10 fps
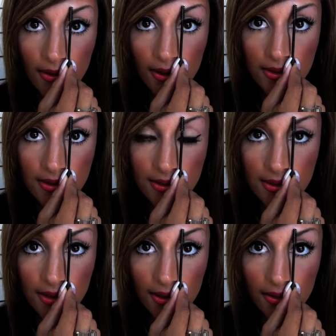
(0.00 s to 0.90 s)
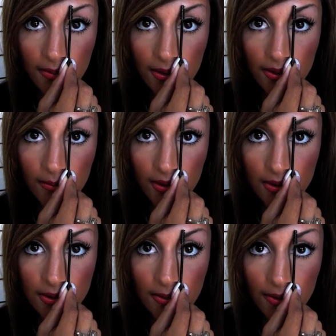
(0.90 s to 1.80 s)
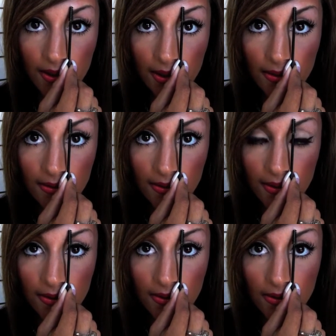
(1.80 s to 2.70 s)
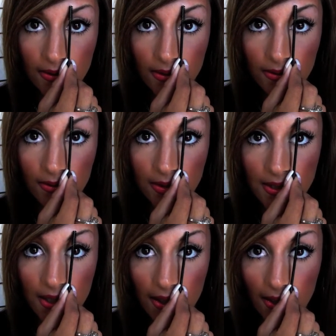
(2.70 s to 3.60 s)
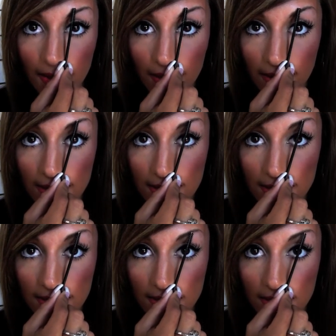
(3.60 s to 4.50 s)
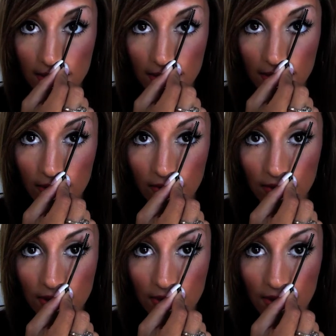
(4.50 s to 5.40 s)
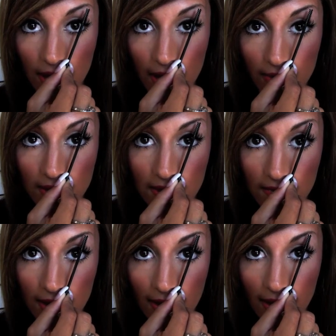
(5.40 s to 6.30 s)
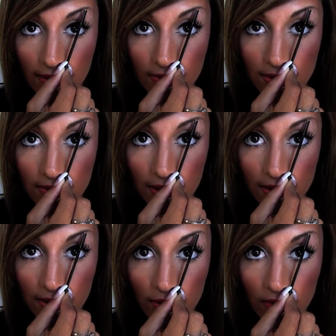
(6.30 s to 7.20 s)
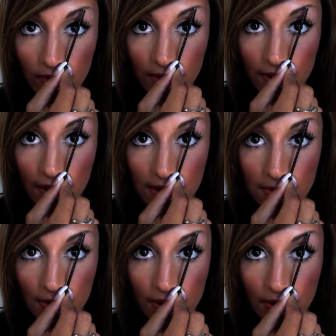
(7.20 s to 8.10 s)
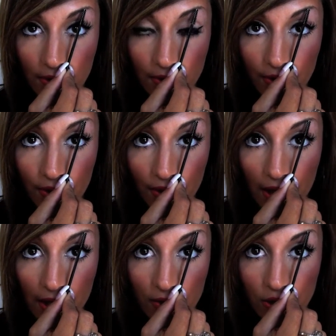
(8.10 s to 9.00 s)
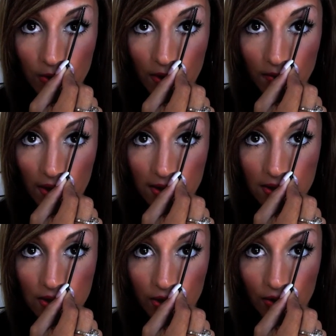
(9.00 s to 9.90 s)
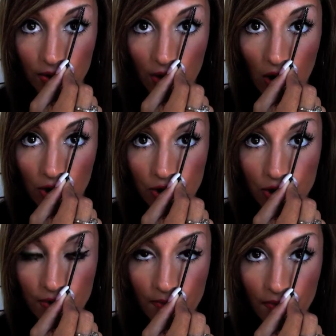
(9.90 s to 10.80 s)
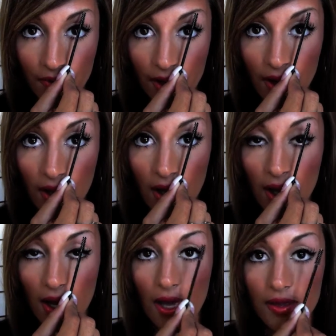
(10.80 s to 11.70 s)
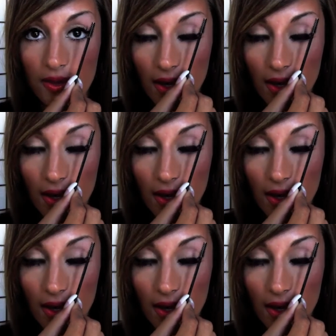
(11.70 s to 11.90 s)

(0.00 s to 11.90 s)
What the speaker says: that is exactly where your brow should begin. Then you're going to angle it over to the iris of the eye, directly over. That's where you know your angle should be placed, your arch. And